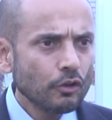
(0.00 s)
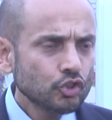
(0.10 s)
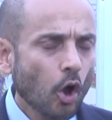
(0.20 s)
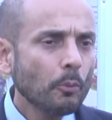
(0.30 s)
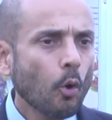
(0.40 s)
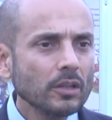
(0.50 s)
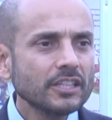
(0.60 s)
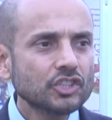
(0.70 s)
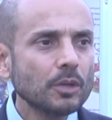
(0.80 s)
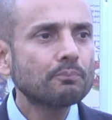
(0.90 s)
top
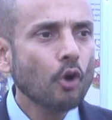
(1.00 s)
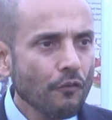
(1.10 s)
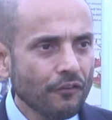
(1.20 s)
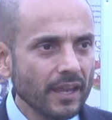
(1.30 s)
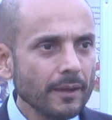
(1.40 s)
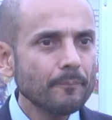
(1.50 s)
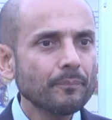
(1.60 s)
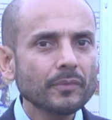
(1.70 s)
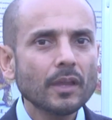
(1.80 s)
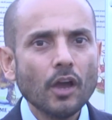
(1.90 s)
quality prophet
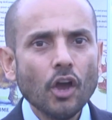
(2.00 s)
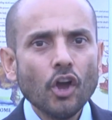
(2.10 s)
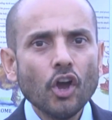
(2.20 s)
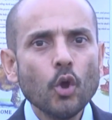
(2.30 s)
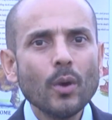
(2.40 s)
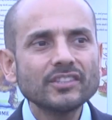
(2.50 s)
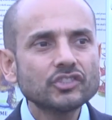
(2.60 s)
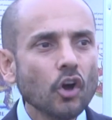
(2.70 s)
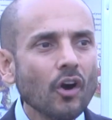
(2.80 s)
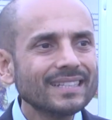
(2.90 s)
who has
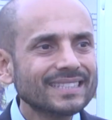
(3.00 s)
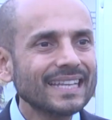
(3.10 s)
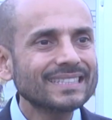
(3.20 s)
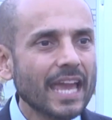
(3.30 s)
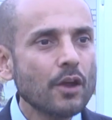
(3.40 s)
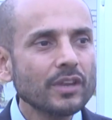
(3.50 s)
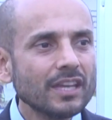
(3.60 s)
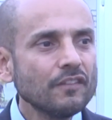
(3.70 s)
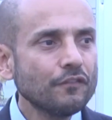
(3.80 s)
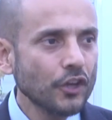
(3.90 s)
got a
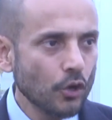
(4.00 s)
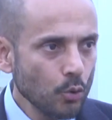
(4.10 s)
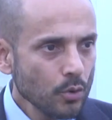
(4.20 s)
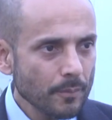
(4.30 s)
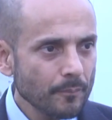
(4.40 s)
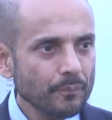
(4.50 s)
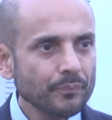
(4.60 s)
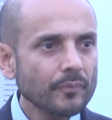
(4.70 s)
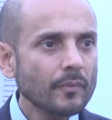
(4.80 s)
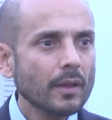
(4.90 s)
sectarian view.
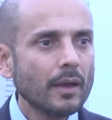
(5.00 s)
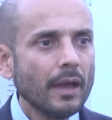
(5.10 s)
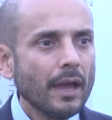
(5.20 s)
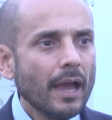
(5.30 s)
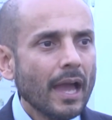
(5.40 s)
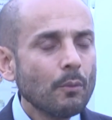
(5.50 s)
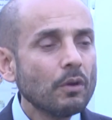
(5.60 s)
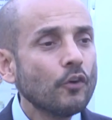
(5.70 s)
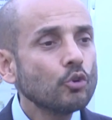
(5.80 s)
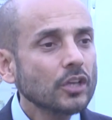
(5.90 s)
And
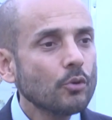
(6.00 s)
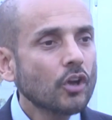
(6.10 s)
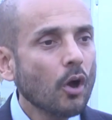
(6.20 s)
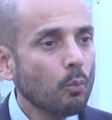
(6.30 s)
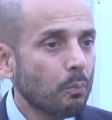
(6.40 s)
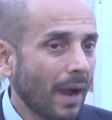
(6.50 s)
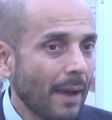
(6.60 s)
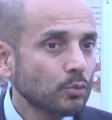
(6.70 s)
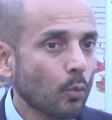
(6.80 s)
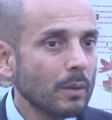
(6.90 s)
we've also got
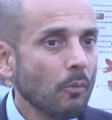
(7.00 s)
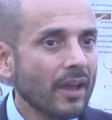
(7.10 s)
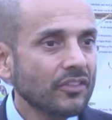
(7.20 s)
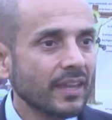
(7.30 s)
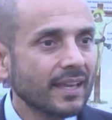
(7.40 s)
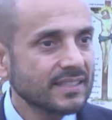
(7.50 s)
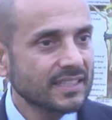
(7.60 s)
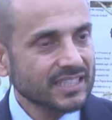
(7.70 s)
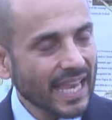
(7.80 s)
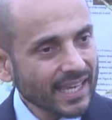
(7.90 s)
perhaps what we might think is a
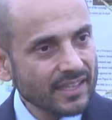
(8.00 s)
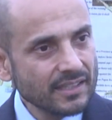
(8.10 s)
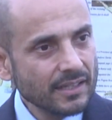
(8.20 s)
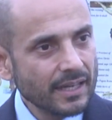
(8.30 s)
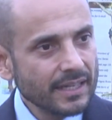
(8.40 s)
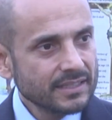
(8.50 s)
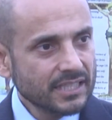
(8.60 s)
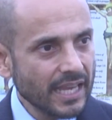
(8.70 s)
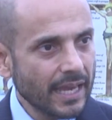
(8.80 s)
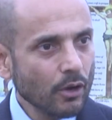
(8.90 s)
second
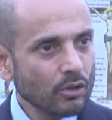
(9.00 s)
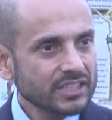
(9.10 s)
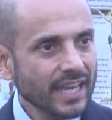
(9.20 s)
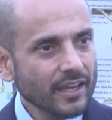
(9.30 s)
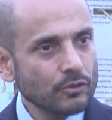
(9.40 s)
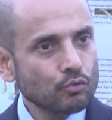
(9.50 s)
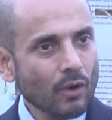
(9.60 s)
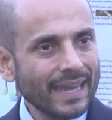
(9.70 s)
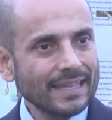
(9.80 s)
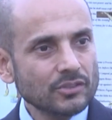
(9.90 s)
tier or second
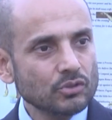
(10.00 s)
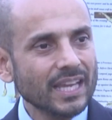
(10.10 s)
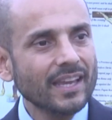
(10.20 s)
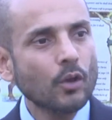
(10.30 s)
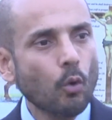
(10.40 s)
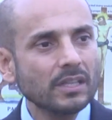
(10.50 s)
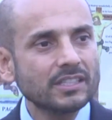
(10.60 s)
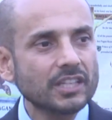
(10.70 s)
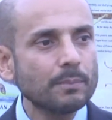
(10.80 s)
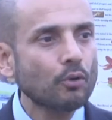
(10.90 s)
rate or second
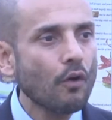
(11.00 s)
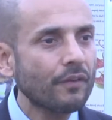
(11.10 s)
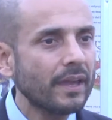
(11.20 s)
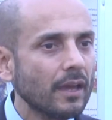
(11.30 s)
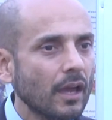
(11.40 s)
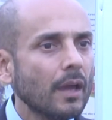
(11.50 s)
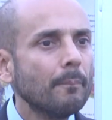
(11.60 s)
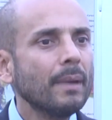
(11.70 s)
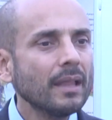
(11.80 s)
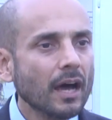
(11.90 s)
quality prophet,
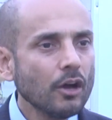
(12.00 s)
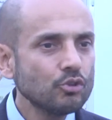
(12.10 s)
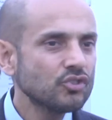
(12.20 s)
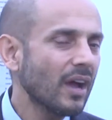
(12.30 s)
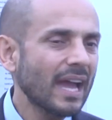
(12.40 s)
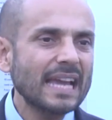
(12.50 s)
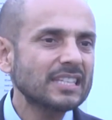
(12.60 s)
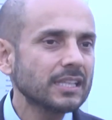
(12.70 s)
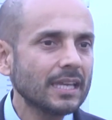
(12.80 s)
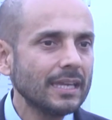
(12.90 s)
Miller, who's not
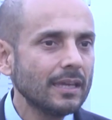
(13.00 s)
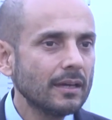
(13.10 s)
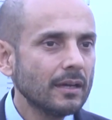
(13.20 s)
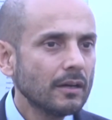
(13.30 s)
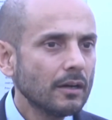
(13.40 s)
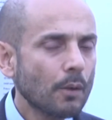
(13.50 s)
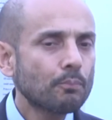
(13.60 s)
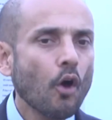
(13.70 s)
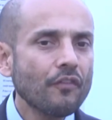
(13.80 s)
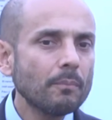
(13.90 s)
actually a
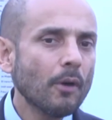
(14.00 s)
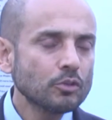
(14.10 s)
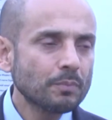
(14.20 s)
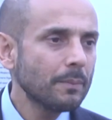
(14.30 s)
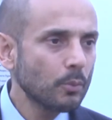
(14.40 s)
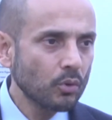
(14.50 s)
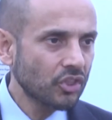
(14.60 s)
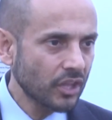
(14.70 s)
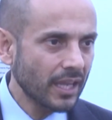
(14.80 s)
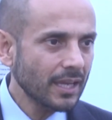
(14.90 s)
prophet, most people
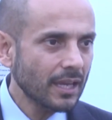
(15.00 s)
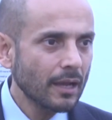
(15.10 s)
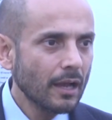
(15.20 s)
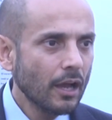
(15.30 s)
would think,